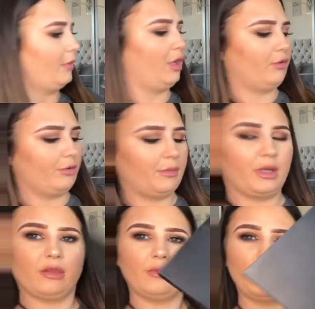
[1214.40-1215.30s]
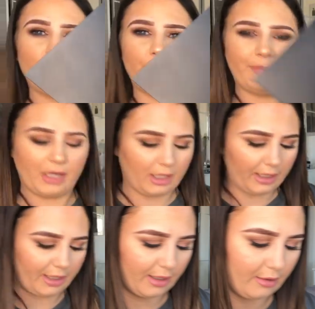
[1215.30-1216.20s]
I've got my other Morphe
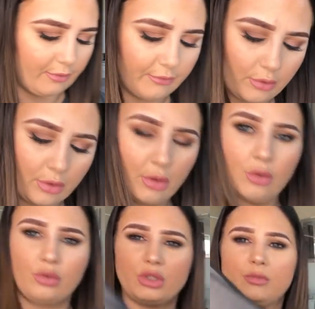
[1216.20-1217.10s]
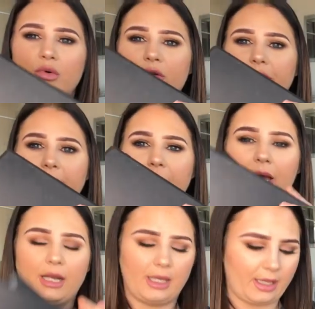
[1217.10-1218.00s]
palette. I've got an older Morphe
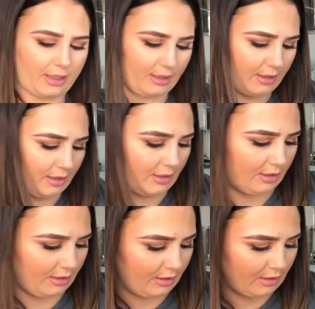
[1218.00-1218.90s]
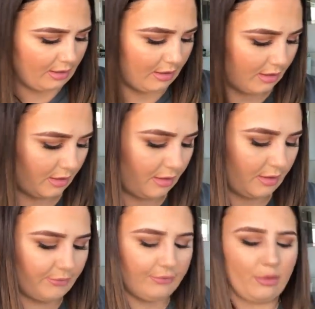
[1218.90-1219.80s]
palette.
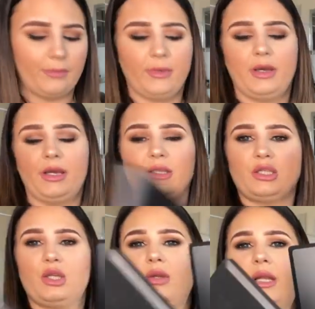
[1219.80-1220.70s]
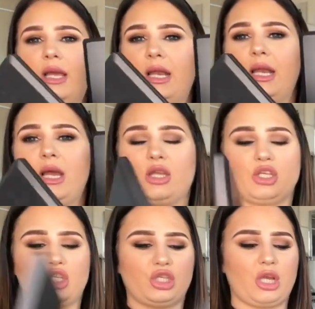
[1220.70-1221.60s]
I've got my 2 Lick and
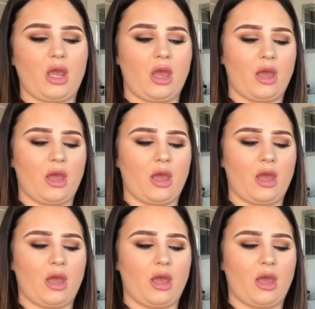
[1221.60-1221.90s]
Lash